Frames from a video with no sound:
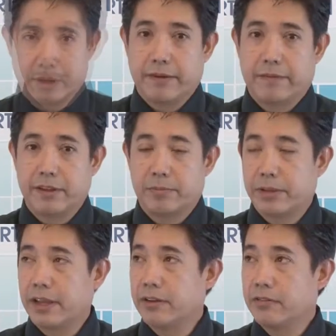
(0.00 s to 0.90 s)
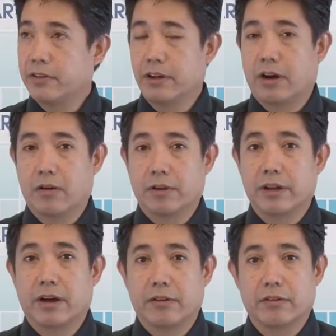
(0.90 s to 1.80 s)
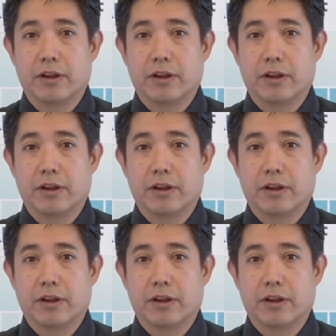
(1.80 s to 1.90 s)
If it's potentially already on your